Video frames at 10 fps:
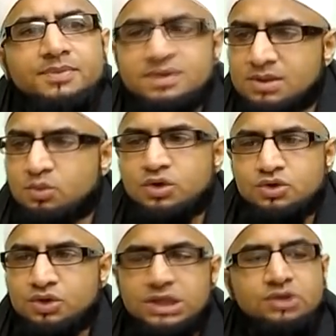Someone
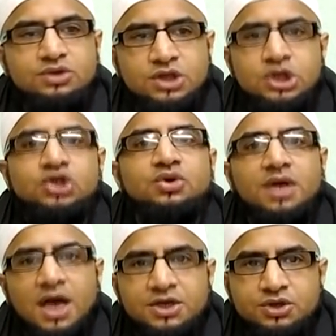you need to teach you,
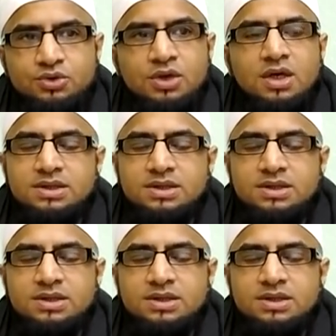guide you.